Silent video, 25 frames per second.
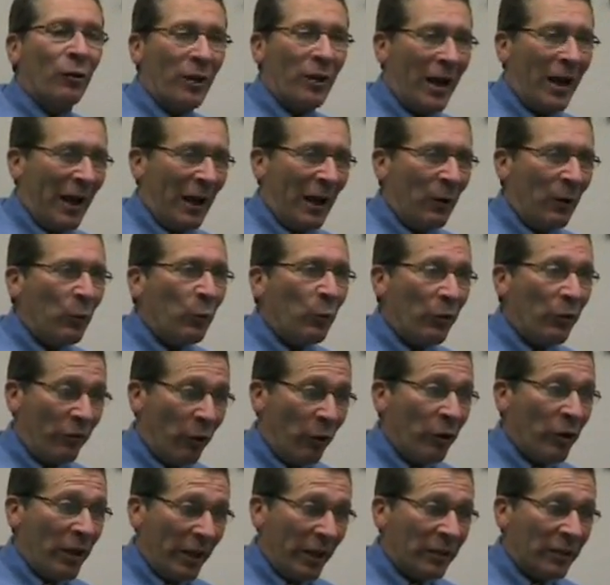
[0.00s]
or not,
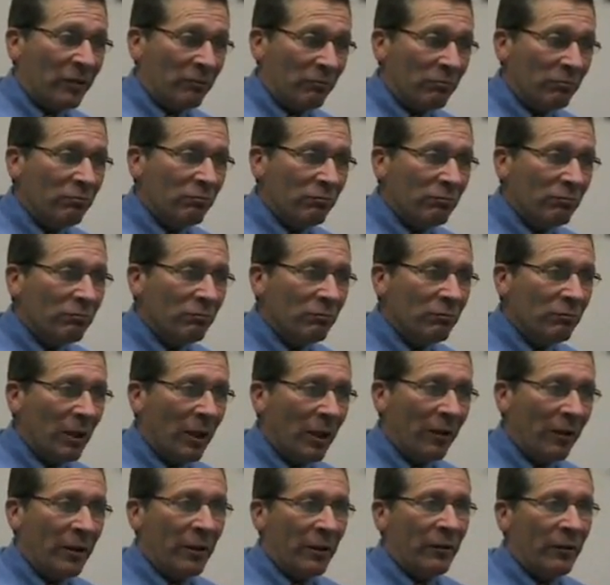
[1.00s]
would vote yes.
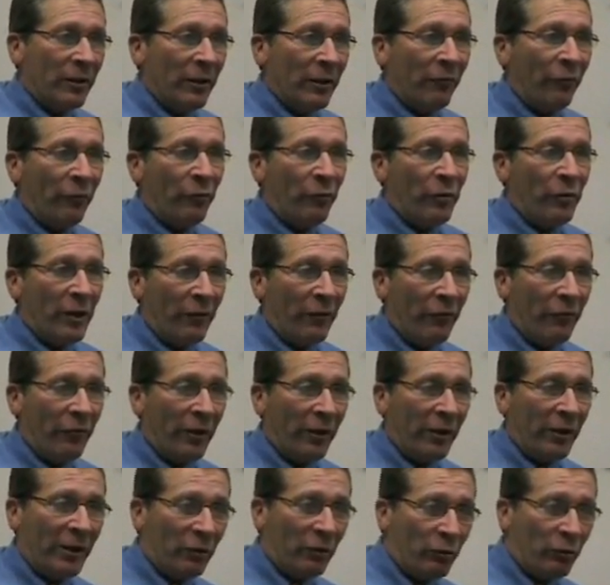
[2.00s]

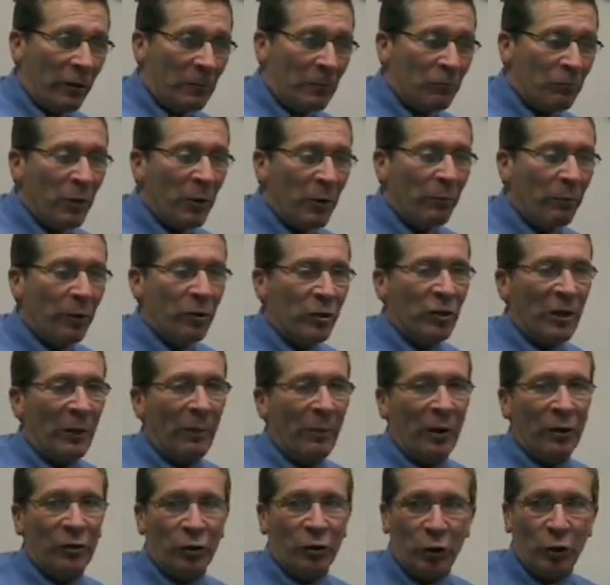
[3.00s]
If the district
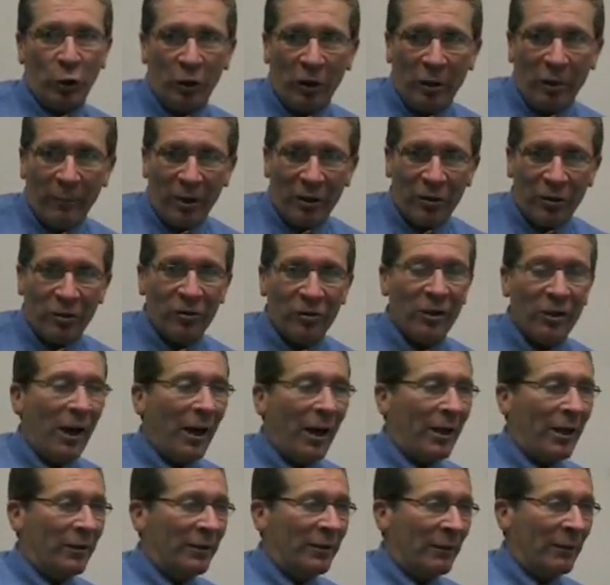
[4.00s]
puts up our security
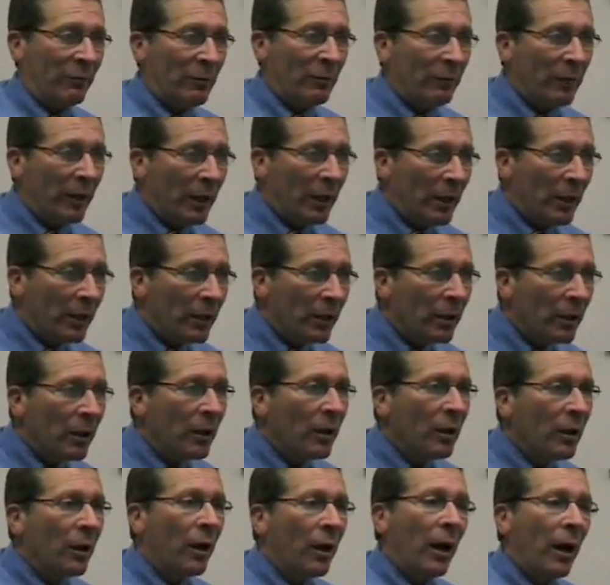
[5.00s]
measures on a separate
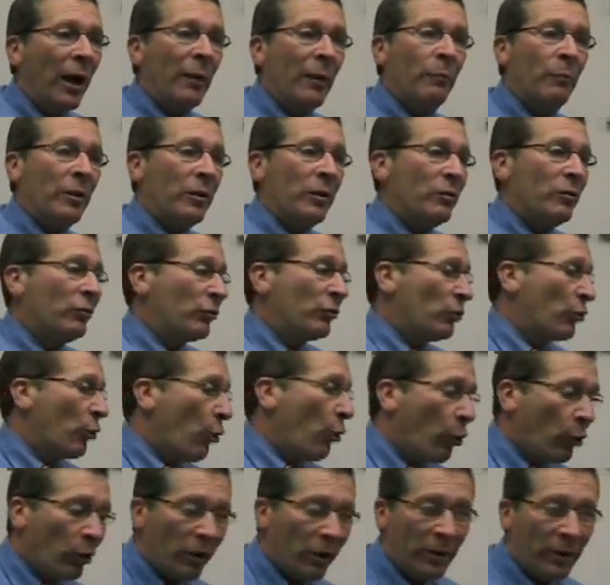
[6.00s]
ballot, I'd be
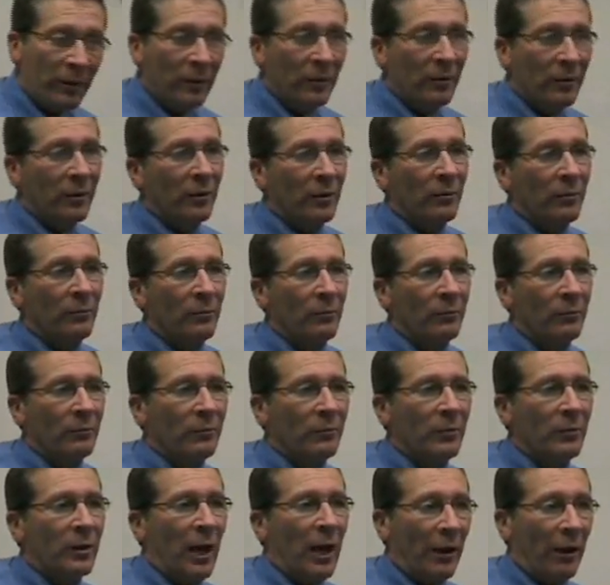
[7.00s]
totally
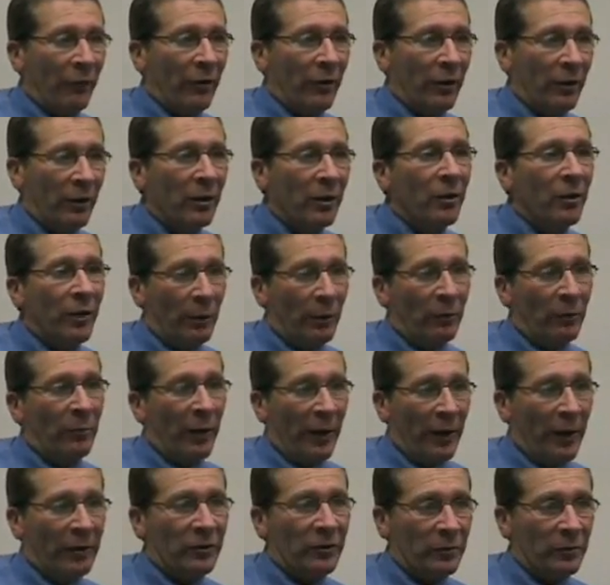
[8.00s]
confident
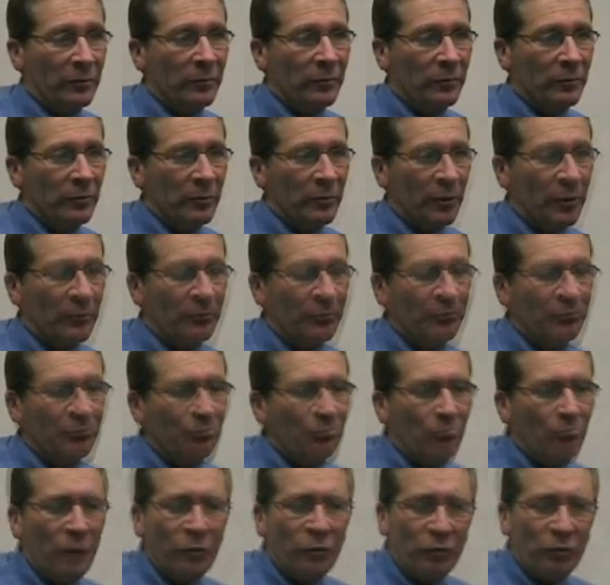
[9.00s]
it would pass.
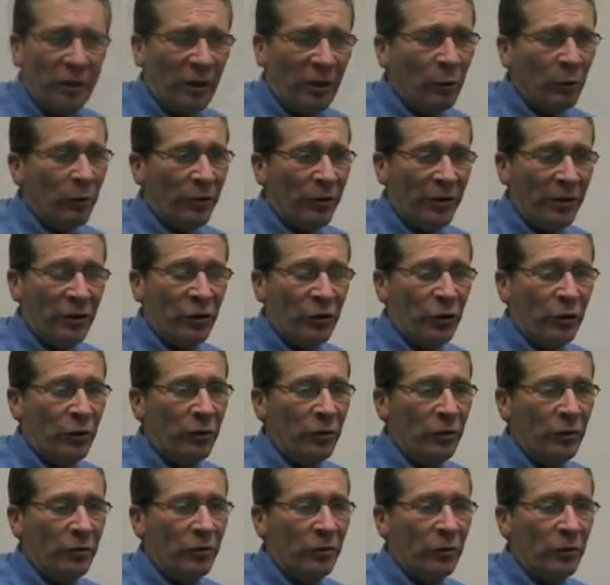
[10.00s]
We struggle with
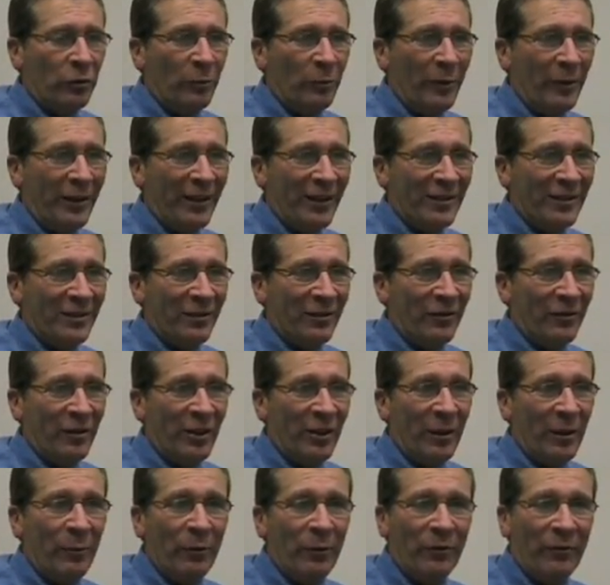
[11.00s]
this school because
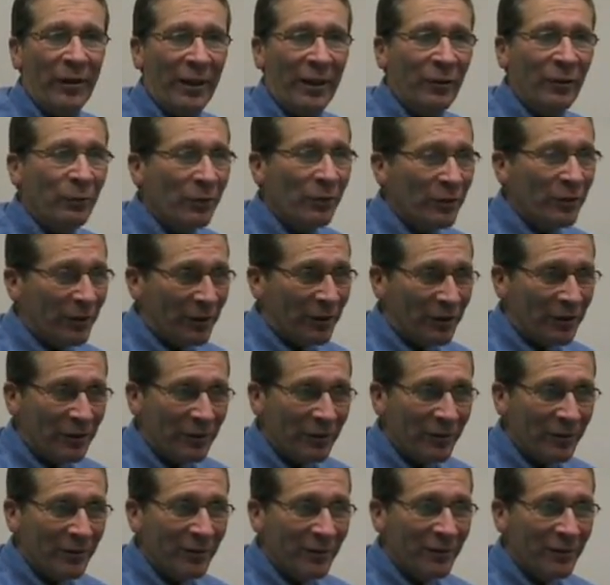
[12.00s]
of the number of
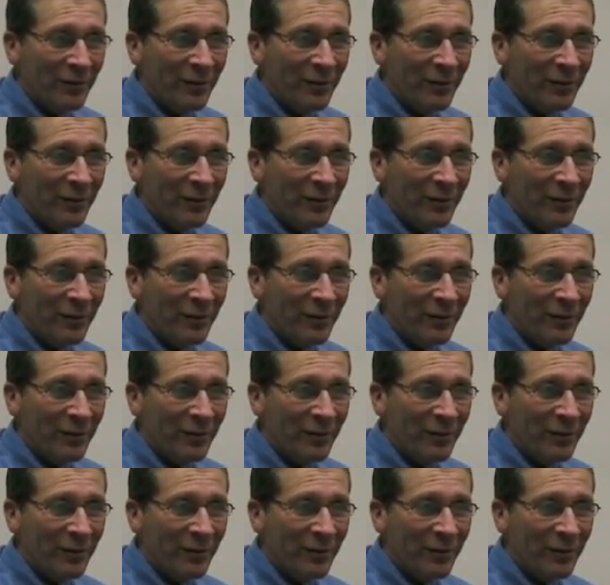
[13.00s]
entrances.